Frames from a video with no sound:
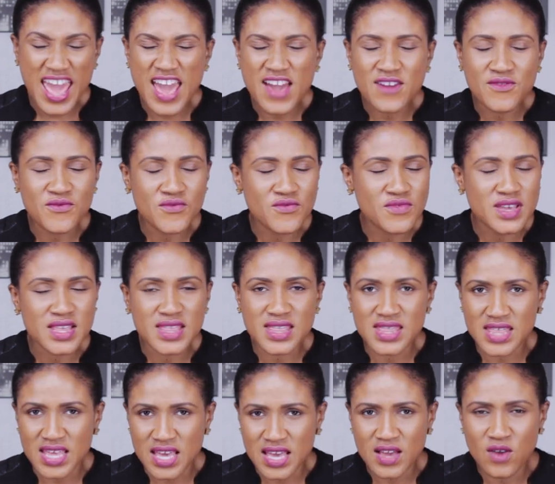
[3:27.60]

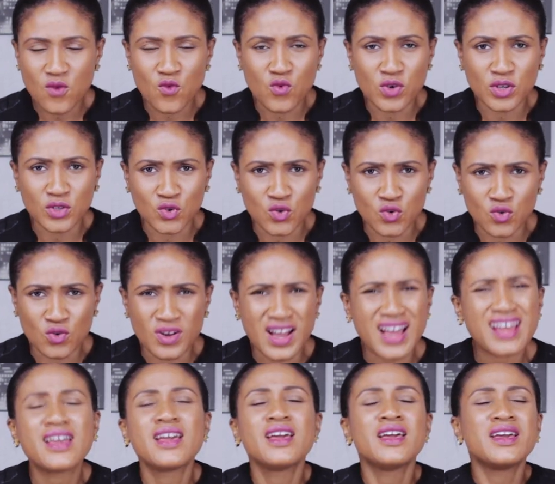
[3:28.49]
Everything we do,
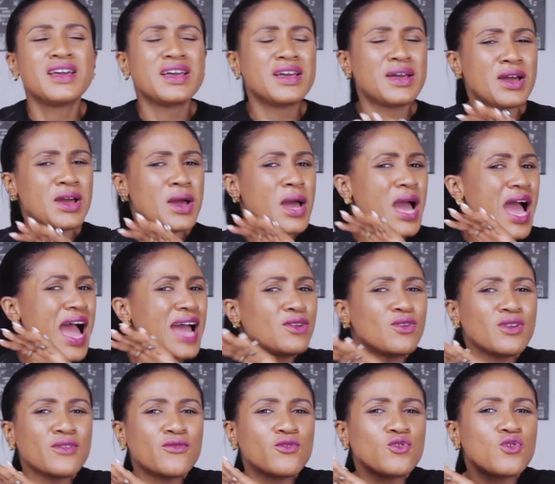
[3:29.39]
I
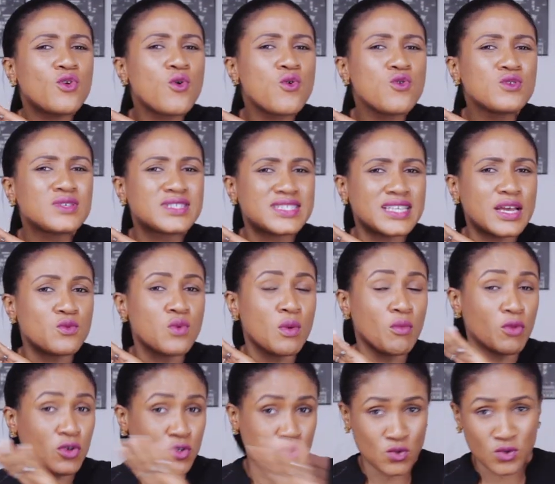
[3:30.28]
don't even know who said
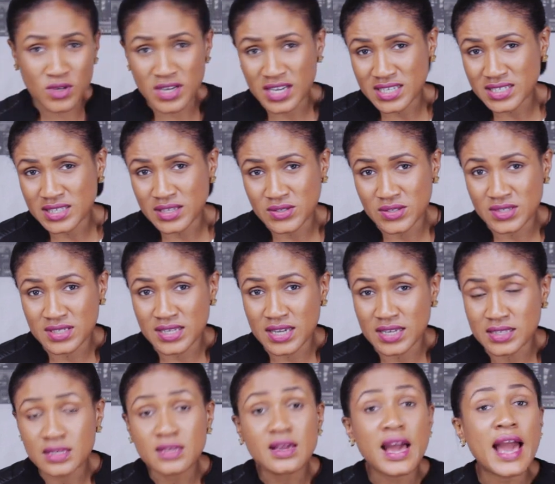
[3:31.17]
we must do cashless
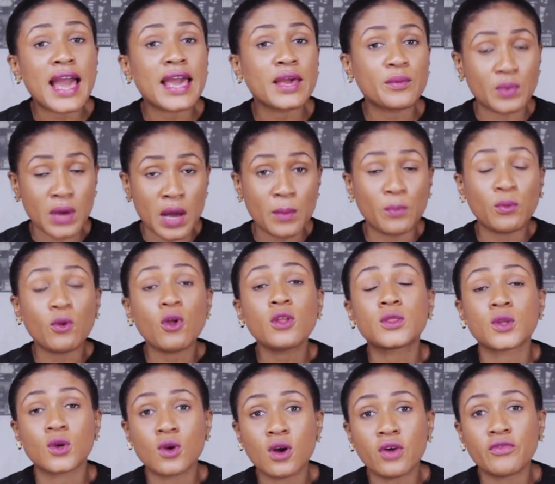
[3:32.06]
society. I
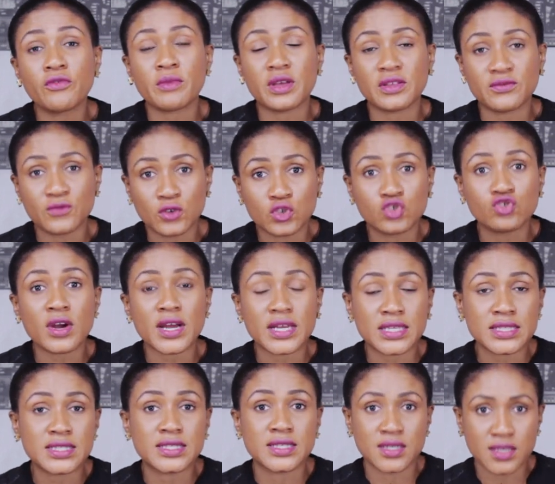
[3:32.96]
applaud the government for
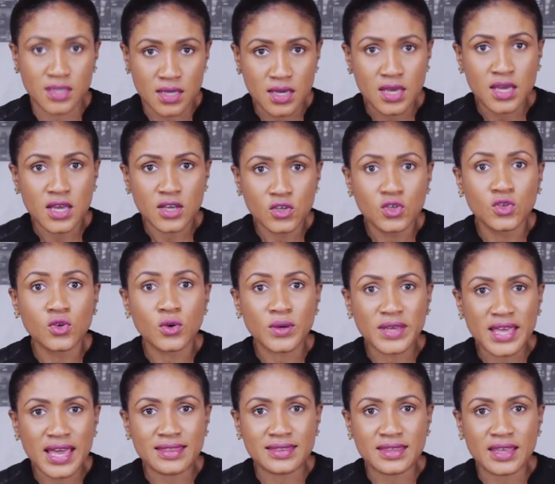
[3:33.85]
trying to, you know,
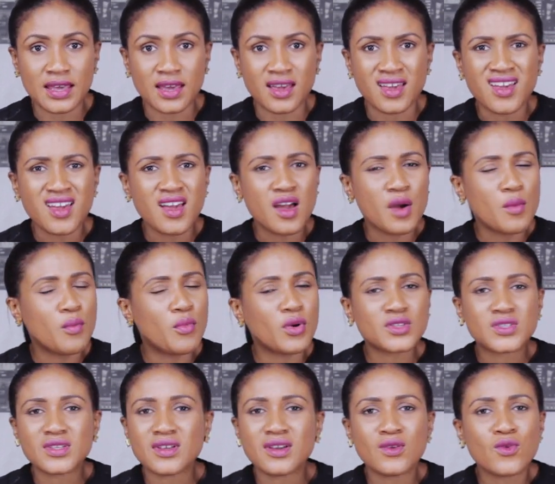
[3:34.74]
get there.
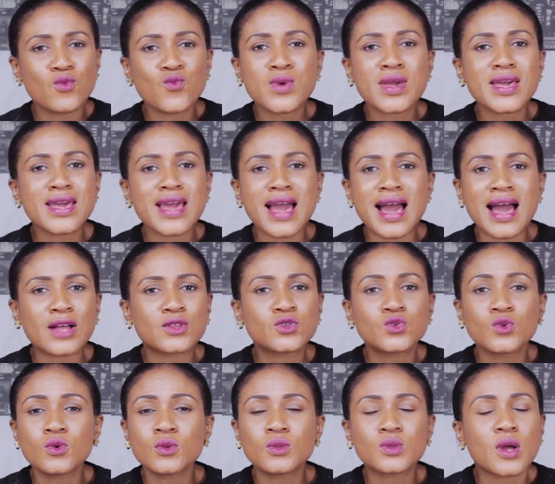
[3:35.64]
But we are
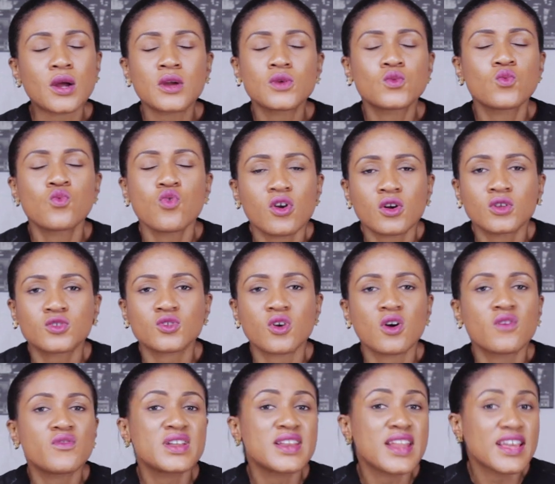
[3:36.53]
2/3 world
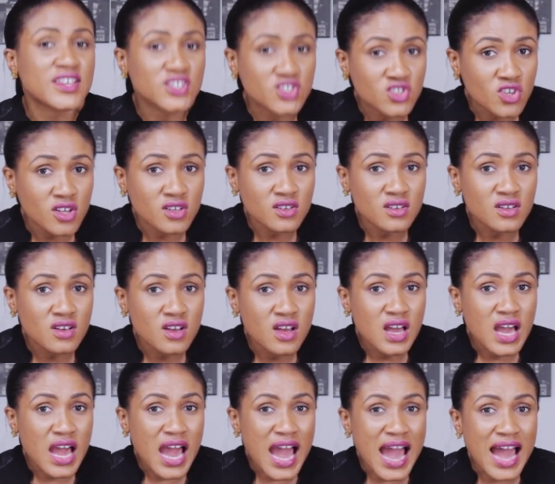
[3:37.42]
of a nation,
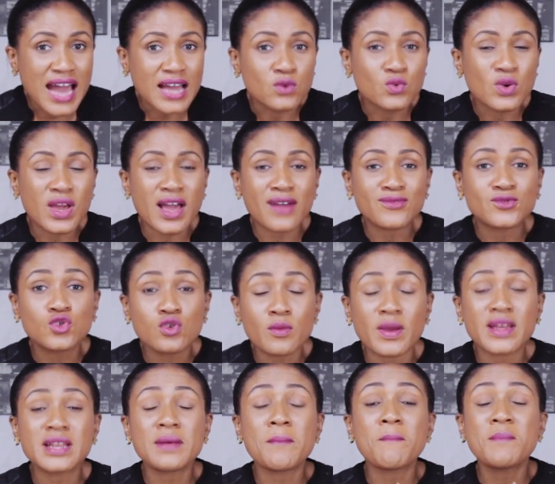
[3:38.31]
and we have
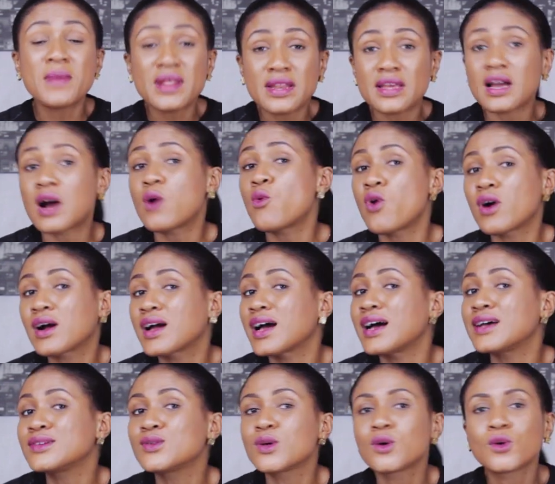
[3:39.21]
too many menial
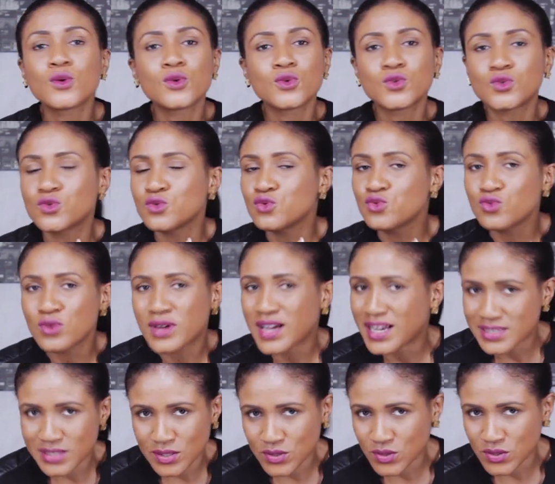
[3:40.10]
workers to do
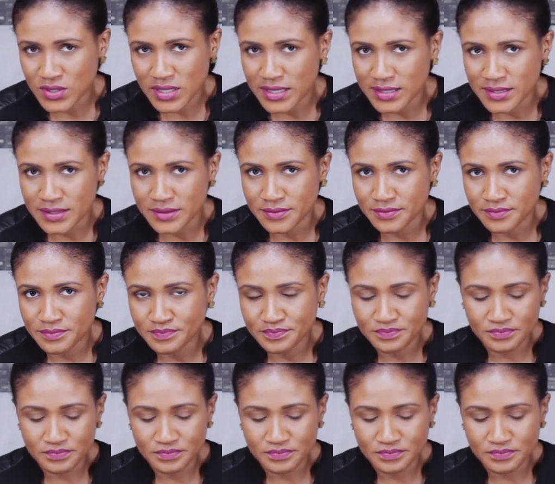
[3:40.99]
cashless society.